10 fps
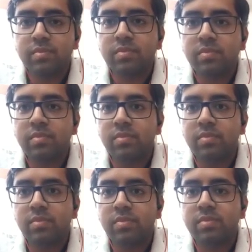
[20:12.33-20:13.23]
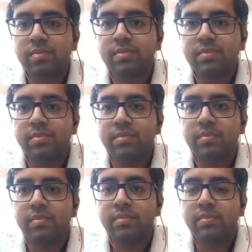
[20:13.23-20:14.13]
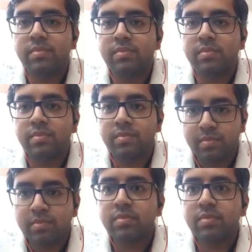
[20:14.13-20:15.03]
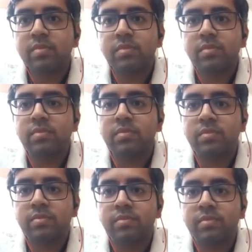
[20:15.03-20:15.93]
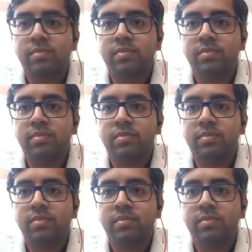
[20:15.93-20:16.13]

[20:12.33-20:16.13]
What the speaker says: (silent)